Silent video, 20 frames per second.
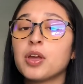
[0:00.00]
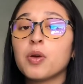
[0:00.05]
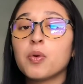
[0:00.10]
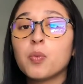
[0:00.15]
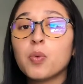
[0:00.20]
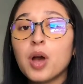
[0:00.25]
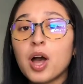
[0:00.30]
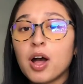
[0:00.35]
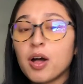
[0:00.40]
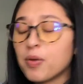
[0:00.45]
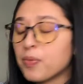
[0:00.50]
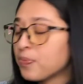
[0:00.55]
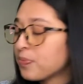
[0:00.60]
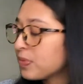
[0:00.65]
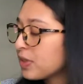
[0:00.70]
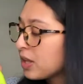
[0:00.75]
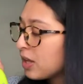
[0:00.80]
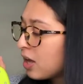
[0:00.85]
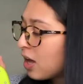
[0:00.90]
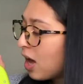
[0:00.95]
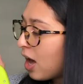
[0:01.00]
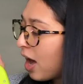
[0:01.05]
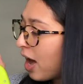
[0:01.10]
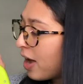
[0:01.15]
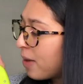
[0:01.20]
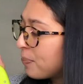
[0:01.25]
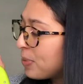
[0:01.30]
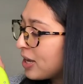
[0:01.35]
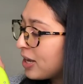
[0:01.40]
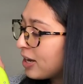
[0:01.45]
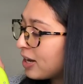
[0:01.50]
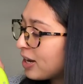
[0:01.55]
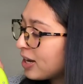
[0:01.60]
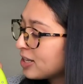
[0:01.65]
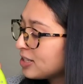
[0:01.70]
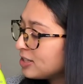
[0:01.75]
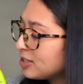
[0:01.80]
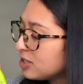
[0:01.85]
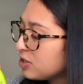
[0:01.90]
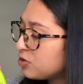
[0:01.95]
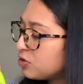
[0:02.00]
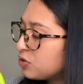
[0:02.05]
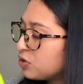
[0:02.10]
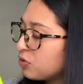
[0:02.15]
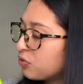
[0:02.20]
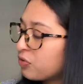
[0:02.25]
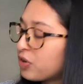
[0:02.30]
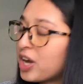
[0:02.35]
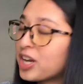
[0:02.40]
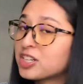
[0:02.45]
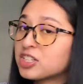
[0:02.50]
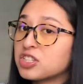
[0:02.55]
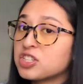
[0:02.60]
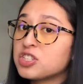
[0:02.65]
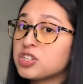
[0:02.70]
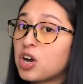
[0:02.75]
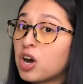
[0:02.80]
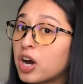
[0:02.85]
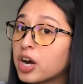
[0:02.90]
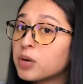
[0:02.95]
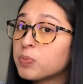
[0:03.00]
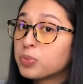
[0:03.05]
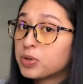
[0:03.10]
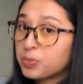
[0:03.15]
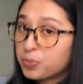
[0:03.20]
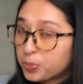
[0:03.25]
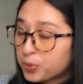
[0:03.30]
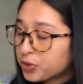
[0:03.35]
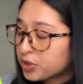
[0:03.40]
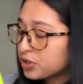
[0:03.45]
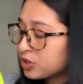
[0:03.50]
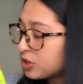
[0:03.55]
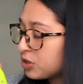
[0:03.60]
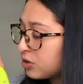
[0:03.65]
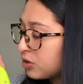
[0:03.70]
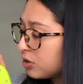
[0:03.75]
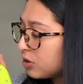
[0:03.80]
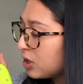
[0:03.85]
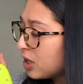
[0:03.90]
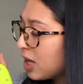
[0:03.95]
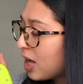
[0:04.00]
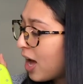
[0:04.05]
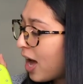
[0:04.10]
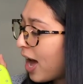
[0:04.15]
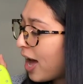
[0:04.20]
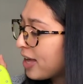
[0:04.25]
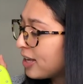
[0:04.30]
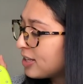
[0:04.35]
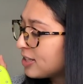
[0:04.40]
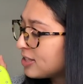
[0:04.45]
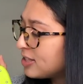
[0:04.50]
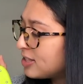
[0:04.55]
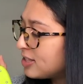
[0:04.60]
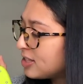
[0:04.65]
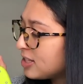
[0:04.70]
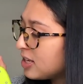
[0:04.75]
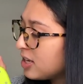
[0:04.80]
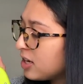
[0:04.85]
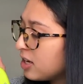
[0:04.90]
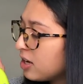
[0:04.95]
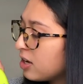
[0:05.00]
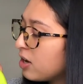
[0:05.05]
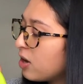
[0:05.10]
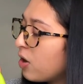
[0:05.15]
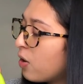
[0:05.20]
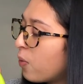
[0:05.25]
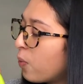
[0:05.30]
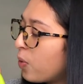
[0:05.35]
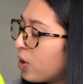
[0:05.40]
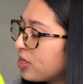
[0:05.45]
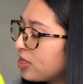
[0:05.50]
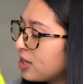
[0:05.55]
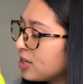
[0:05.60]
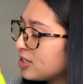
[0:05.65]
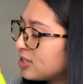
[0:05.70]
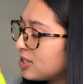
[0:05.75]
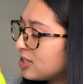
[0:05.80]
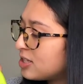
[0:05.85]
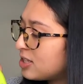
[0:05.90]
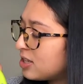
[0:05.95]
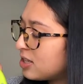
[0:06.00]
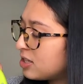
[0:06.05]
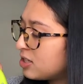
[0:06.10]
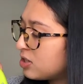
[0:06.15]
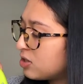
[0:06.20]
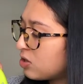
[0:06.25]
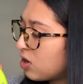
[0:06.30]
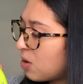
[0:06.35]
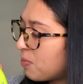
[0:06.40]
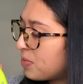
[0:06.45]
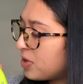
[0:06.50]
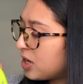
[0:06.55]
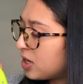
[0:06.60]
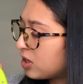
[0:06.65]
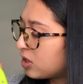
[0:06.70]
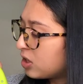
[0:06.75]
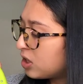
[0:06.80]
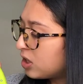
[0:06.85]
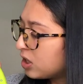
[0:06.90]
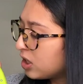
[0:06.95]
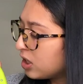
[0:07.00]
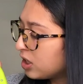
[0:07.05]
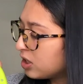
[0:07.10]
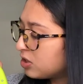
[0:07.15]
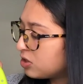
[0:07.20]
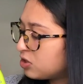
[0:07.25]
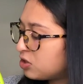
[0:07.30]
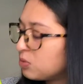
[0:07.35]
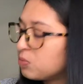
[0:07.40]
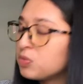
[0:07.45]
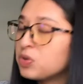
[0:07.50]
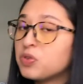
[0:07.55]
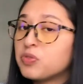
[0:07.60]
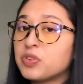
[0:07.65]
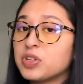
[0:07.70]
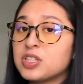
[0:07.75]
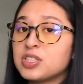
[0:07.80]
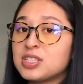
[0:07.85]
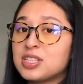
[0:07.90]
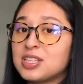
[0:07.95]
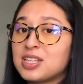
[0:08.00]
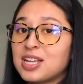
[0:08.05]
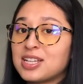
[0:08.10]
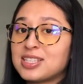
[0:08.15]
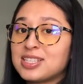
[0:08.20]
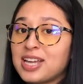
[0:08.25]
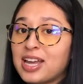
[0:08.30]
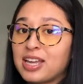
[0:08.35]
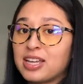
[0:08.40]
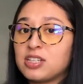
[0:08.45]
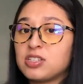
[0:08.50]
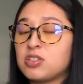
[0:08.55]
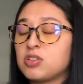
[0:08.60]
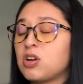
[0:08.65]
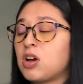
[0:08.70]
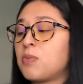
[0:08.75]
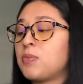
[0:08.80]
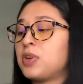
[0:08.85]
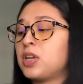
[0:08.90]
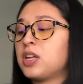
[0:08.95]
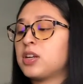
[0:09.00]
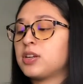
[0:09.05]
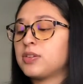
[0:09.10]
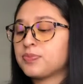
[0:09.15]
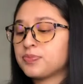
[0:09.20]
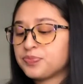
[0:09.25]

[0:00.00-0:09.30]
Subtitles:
Well, because these two fractions are proportional, I can see what they did to the denominator here to move into that second denominator,